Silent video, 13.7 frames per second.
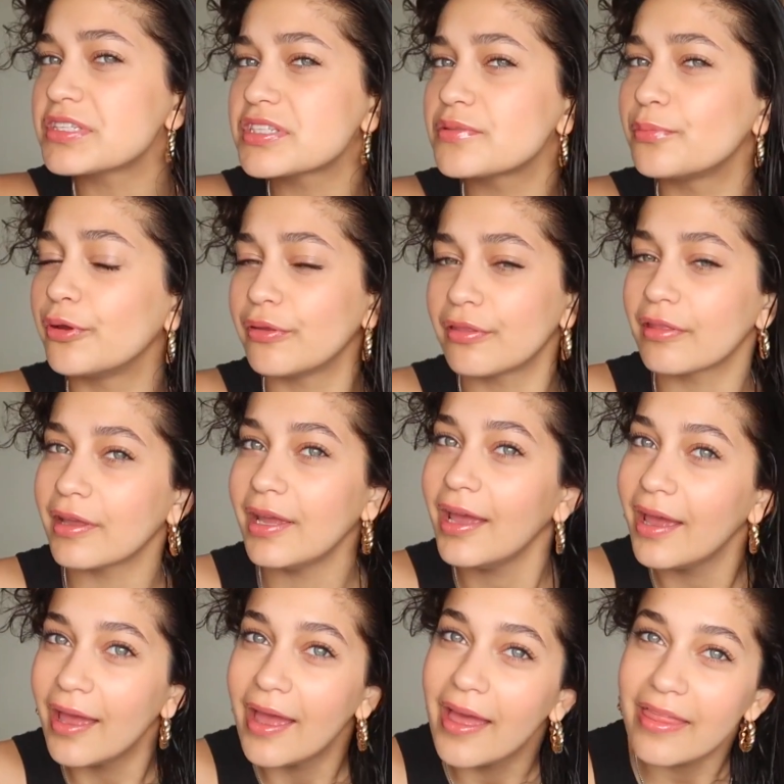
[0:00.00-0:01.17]
it
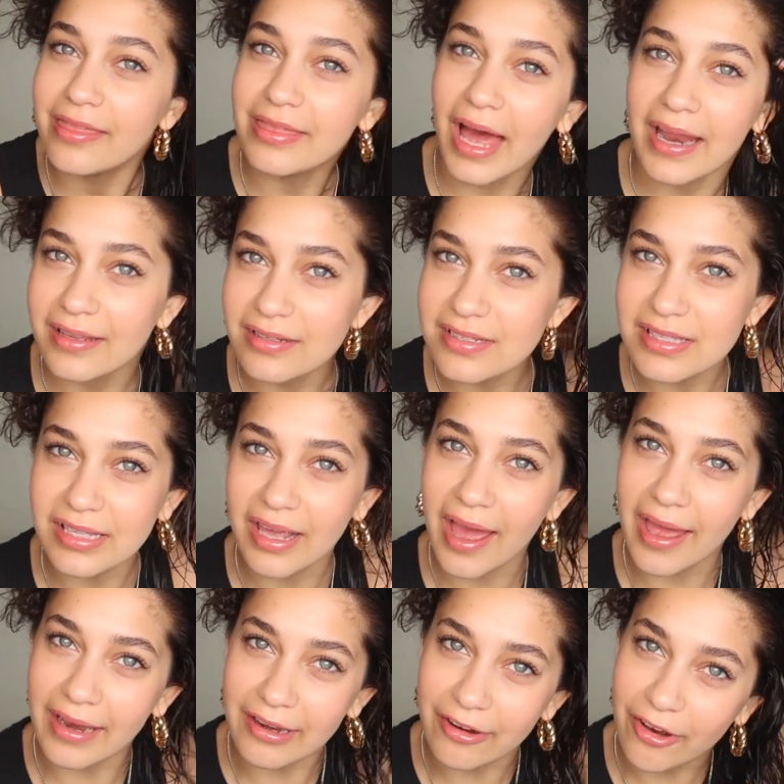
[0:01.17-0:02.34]
smoothly, that is the
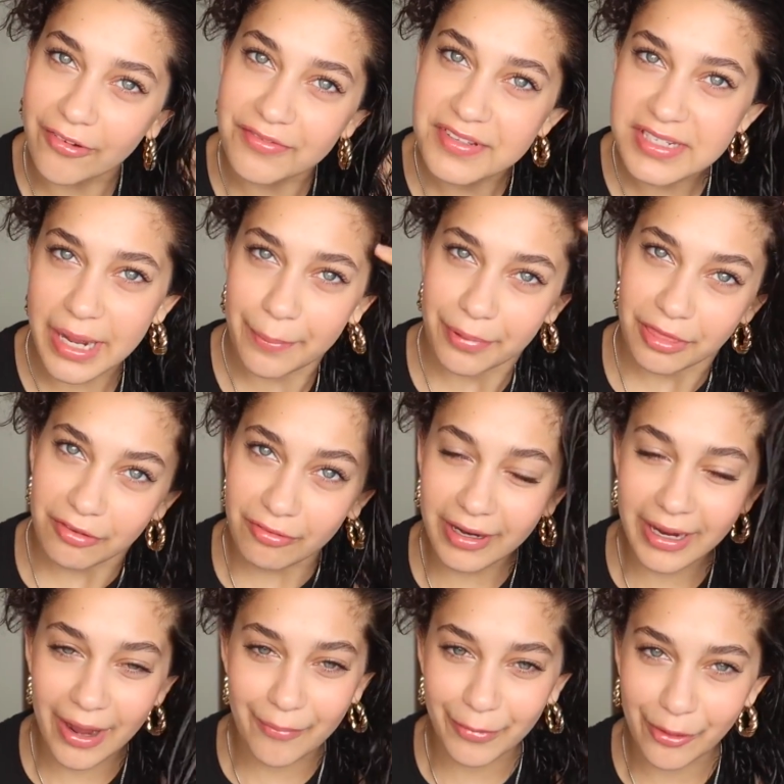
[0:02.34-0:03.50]
end of step
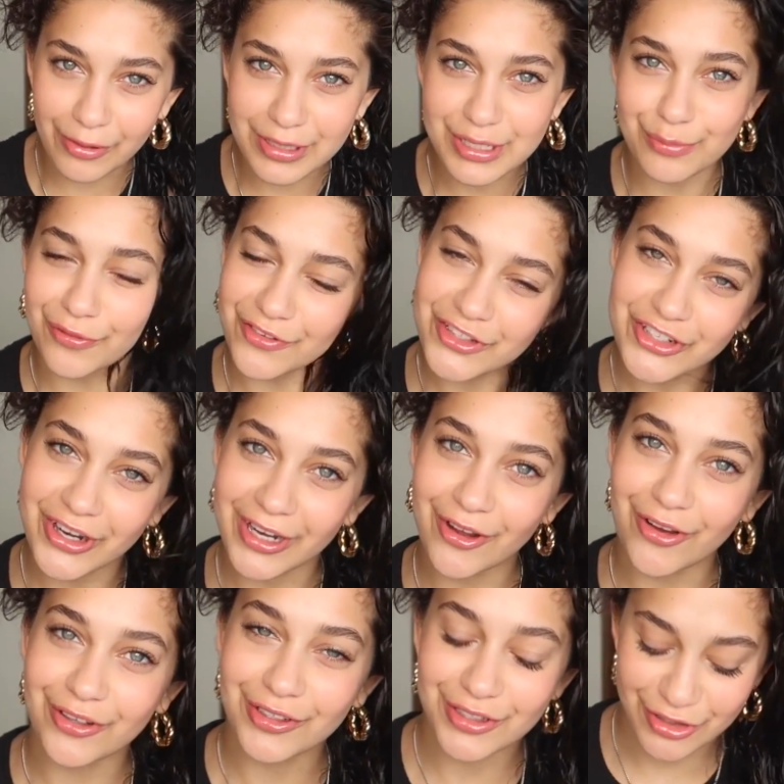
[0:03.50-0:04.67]
3, and we're going to move straight
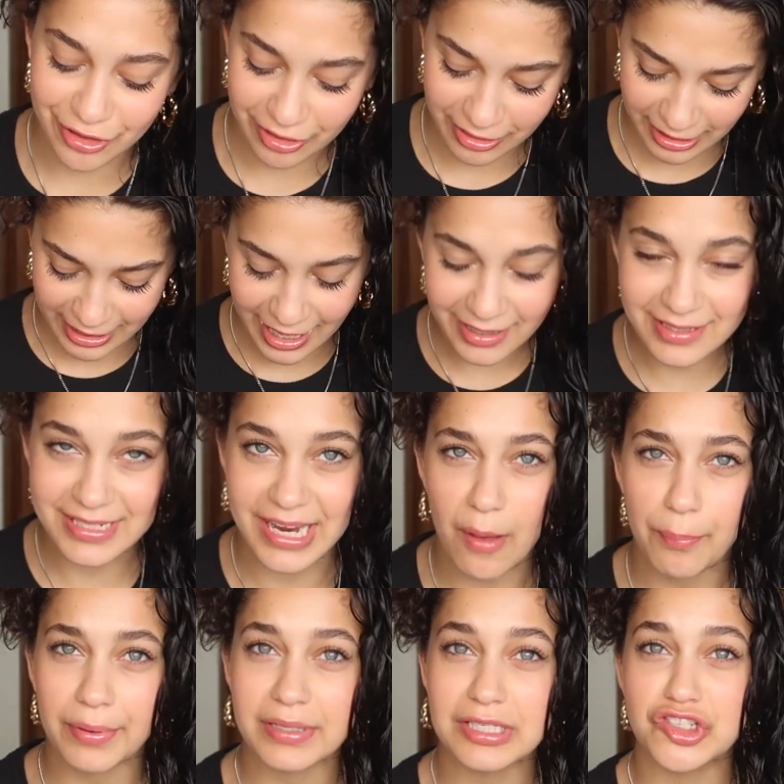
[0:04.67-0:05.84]
on to the next
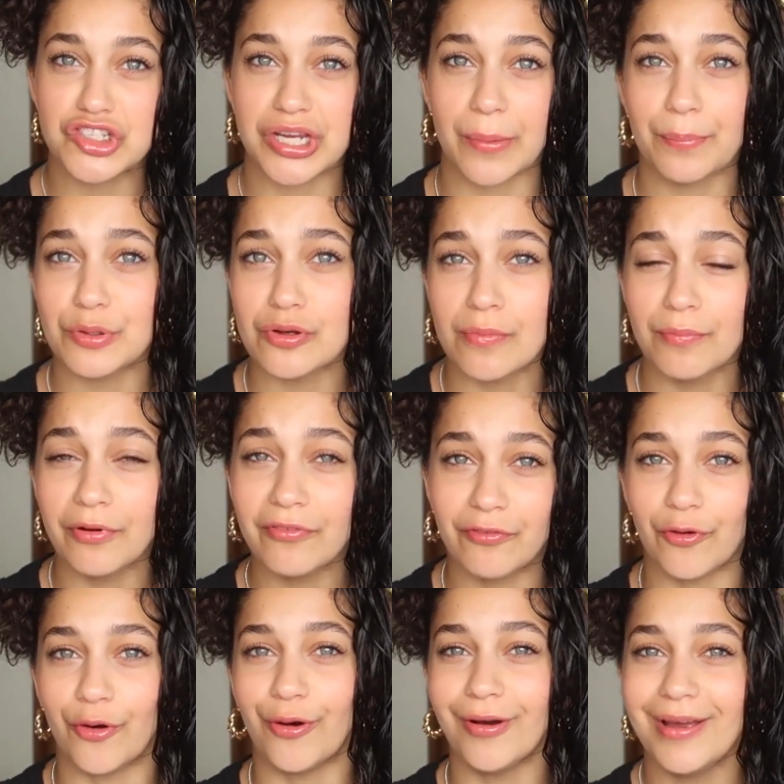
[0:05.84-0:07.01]
step, step number
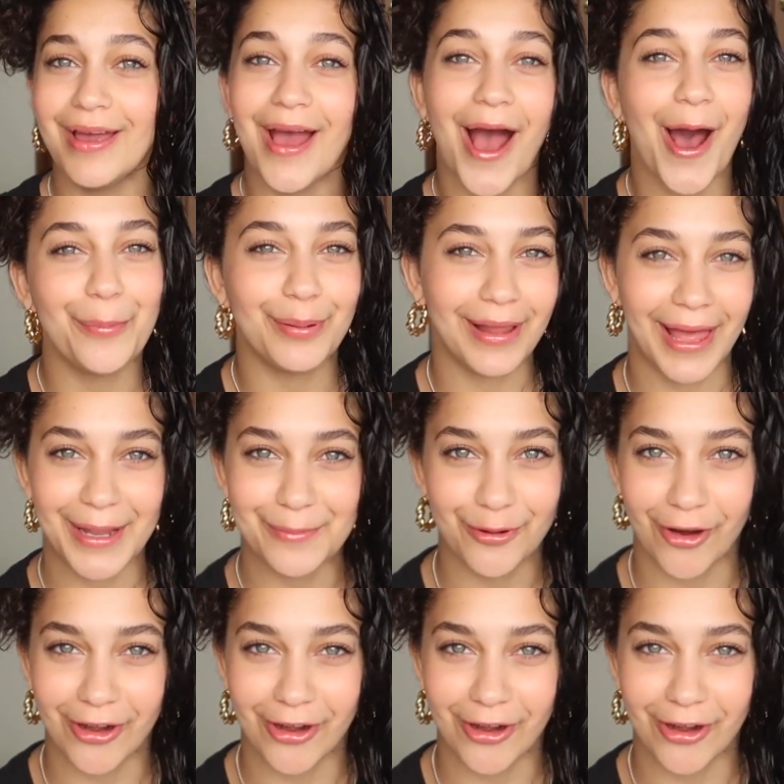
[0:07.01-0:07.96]
4, applying